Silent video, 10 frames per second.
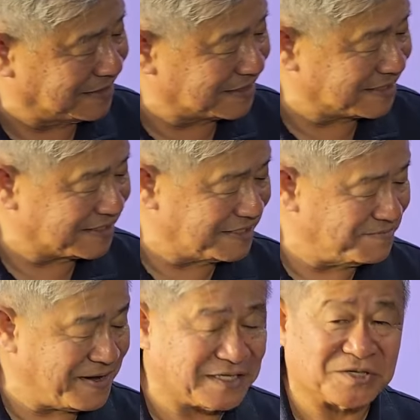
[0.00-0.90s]
this is the
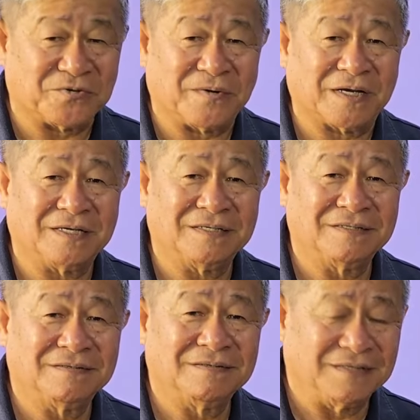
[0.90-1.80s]
badge you want.
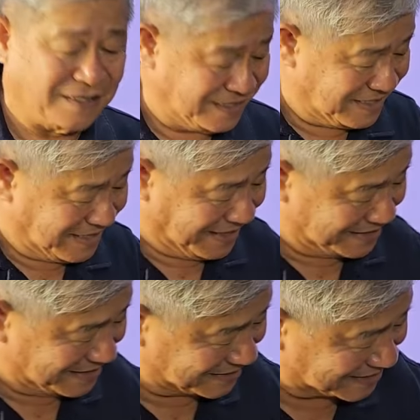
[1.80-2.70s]
And
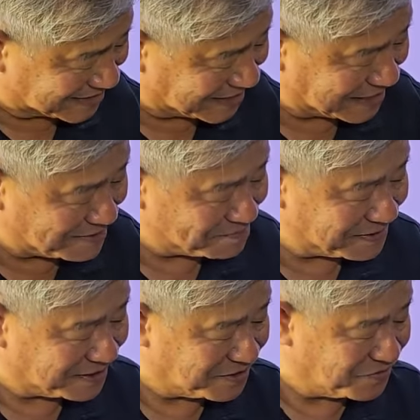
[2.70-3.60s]
this is the
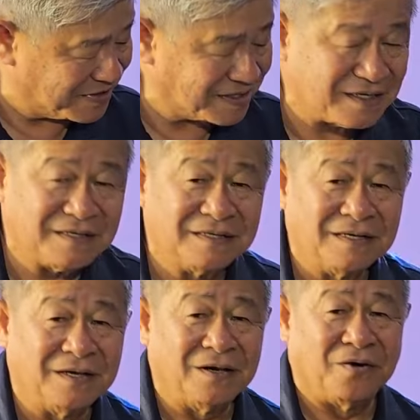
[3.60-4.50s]
nameplate you want.
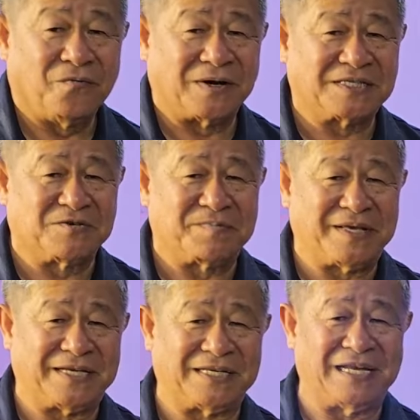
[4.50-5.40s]
Once you
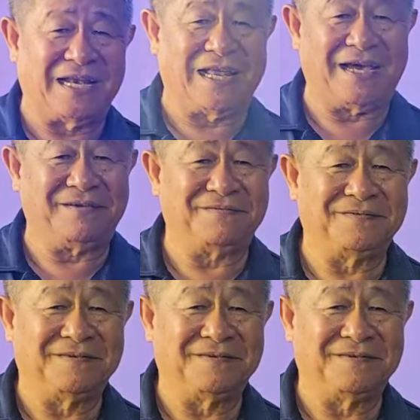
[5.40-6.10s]
made it in life,